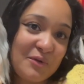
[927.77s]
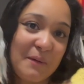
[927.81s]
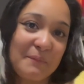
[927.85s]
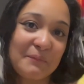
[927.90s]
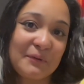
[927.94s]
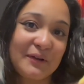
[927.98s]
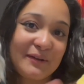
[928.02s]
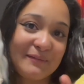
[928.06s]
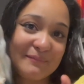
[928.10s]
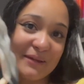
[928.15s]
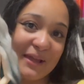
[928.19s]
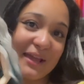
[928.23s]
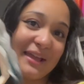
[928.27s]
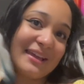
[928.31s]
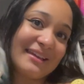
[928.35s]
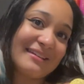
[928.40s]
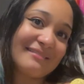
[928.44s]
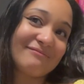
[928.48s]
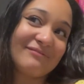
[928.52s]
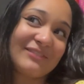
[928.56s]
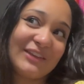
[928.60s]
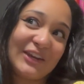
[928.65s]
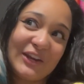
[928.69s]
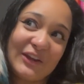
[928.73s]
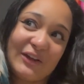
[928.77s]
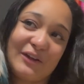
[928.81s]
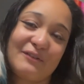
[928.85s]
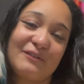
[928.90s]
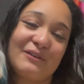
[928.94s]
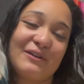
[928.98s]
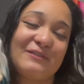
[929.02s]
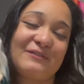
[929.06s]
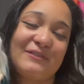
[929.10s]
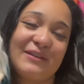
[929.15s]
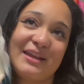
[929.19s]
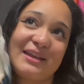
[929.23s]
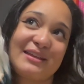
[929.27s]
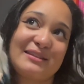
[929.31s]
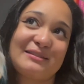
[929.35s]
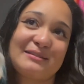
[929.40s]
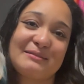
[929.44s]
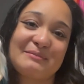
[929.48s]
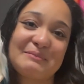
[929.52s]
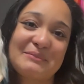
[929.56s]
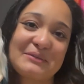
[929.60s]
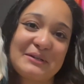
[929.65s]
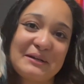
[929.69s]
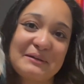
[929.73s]
I'm gonna make a video of her face
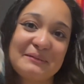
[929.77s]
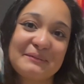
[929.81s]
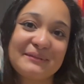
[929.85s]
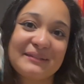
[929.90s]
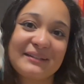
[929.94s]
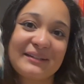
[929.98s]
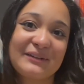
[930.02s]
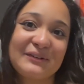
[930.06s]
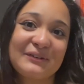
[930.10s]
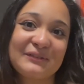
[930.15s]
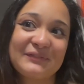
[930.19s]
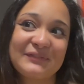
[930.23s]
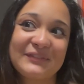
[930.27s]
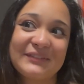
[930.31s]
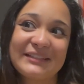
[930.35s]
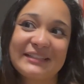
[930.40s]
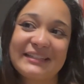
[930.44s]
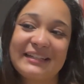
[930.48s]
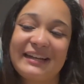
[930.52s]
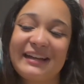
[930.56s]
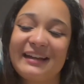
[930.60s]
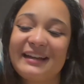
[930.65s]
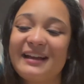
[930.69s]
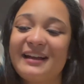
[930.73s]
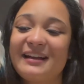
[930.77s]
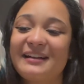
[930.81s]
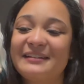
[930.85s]
up, probably, hopefully.